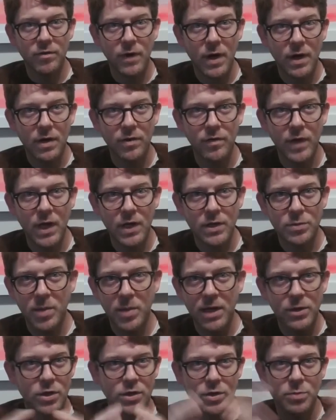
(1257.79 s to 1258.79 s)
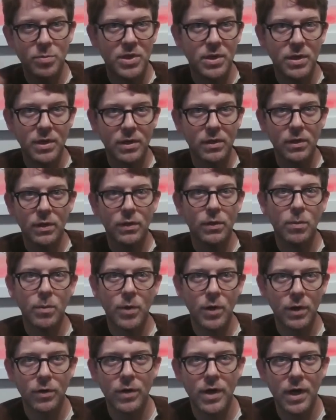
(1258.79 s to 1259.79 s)
front of us by just being a little
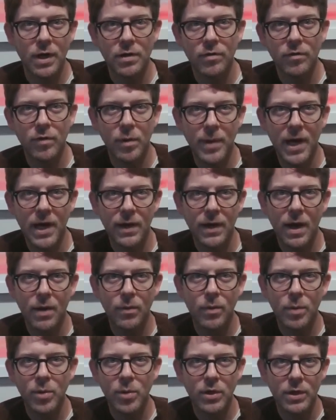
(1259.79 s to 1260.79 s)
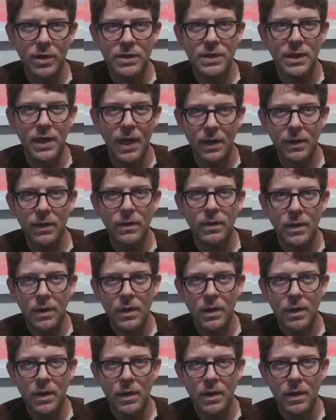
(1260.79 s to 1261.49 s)
more creative about how we put it together.